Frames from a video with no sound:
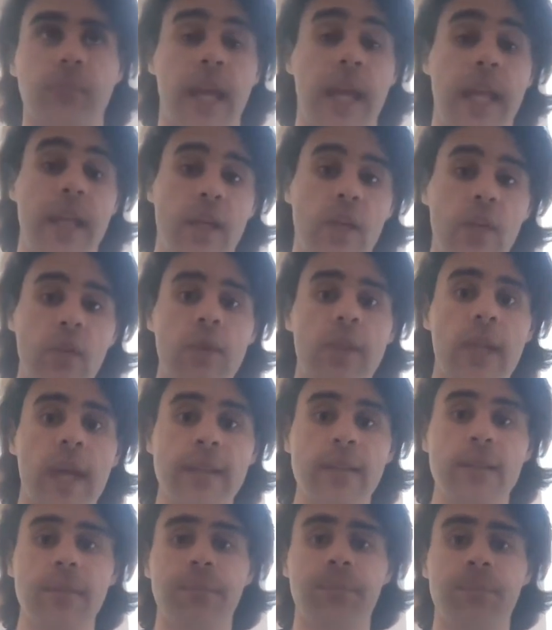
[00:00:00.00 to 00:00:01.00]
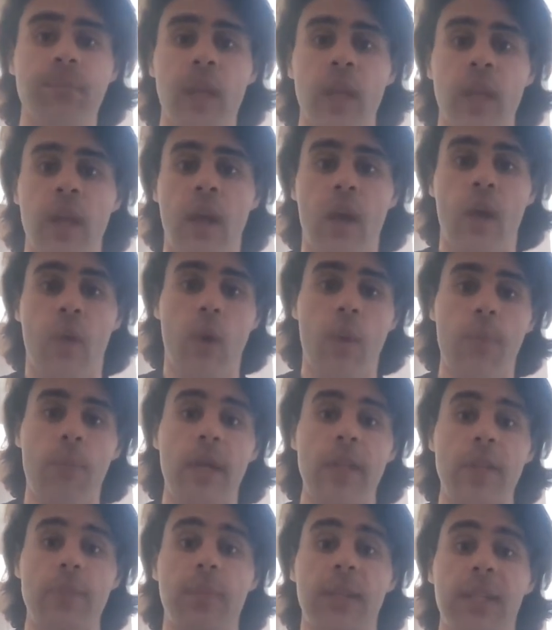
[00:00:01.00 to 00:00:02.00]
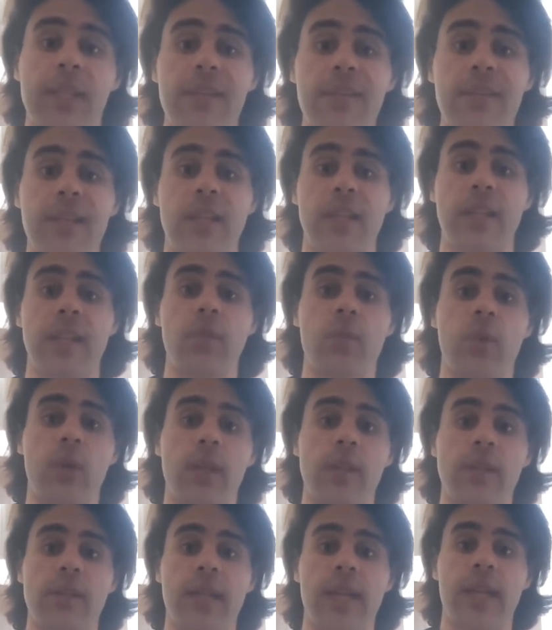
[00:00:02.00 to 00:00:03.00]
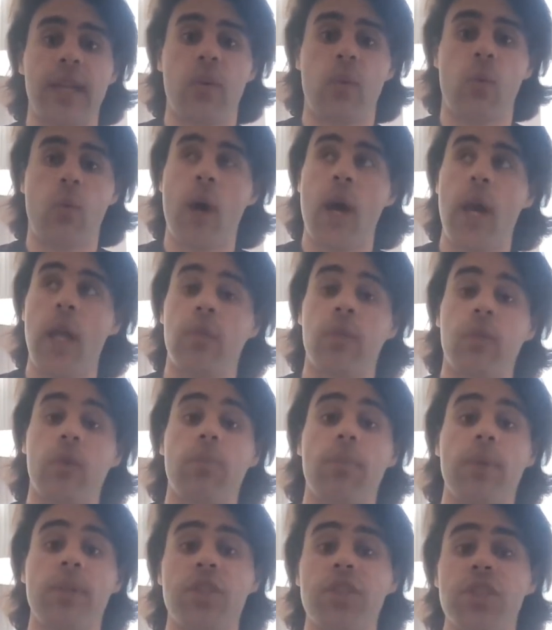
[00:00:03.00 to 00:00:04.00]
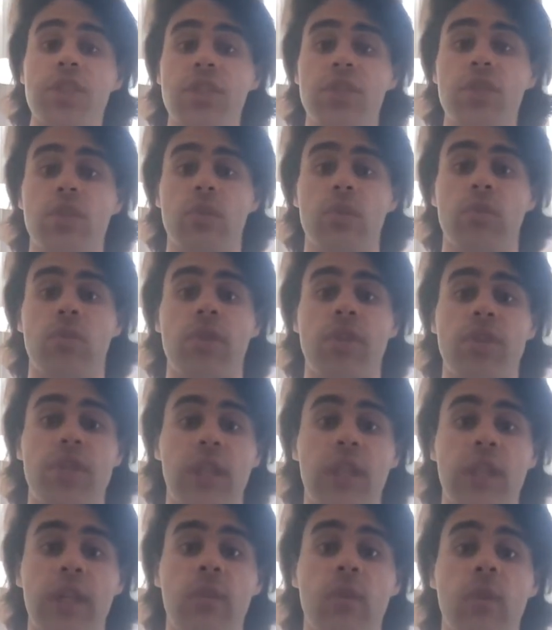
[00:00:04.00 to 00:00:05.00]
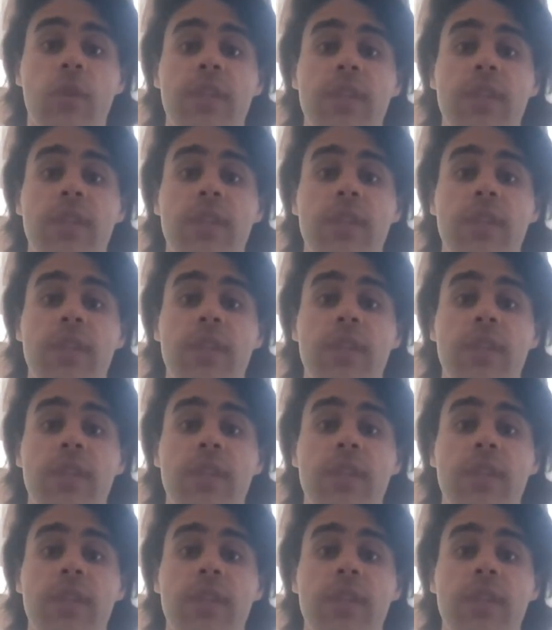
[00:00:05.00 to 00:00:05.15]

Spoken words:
And note that one might believe that it will take a while for machines to reach a level of